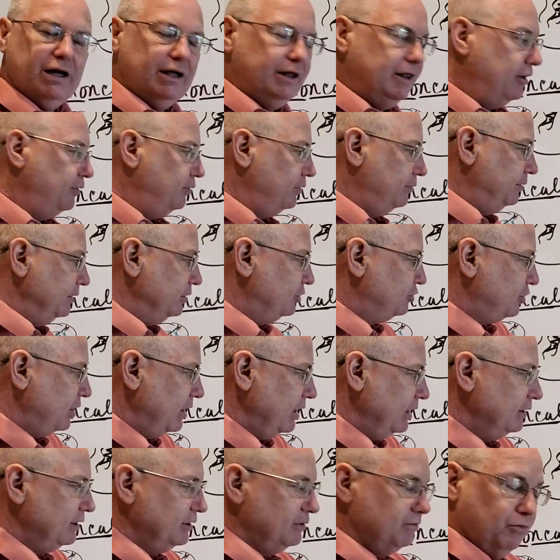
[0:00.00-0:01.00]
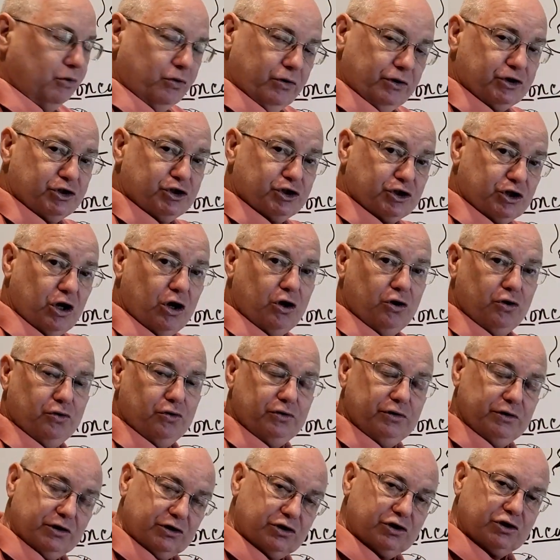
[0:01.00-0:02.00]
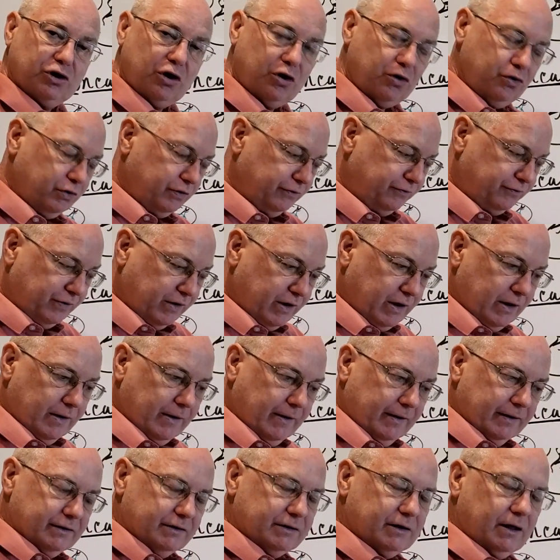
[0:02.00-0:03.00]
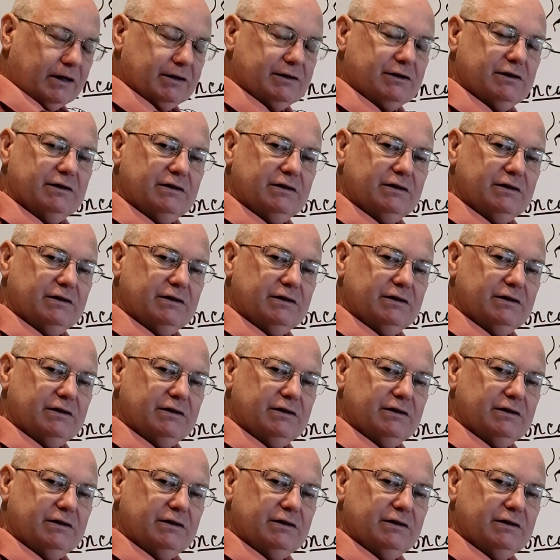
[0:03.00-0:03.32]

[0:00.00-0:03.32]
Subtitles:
They would be trained in Morse code, this code of dots